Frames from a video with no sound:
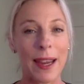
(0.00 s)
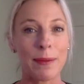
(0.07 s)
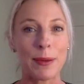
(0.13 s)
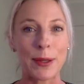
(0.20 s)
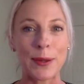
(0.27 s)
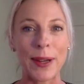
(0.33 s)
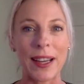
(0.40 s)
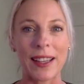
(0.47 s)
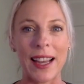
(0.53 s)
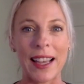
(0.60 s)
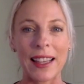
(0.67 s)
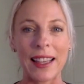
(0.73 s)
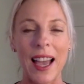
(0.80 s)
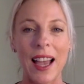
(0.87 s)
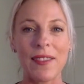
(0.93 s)
people in
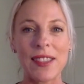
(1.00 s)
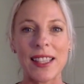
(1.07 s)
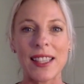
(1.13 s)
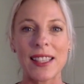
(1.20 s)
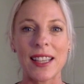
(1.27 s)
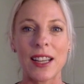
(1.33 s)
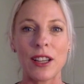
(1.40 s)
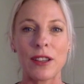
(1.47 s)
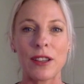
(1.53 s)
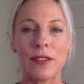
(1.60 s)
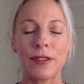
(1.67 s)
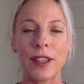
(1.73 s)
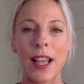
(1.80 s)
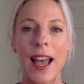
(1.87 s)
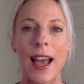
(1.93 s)
our lives instead
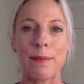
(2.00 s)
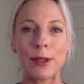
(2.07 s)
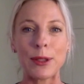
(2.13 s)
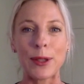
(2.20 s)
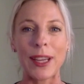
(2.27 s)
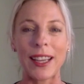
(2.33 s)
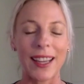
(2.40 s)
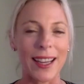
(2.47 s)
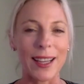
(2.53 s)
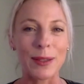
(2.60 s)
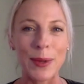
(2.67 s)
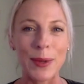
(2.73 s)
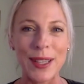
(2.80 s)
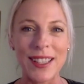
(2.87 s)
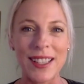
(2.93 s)
of looking
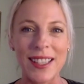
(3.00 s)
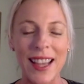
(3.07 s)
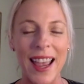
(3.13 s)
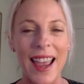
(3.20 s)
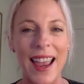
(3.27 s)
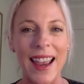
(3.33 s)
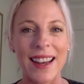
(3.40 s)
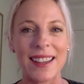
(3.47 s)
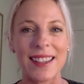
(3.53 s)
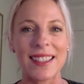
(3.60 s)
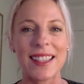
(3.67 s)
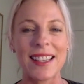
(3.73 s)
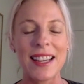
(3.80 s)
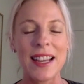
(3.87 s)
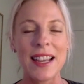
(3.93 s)
inwards and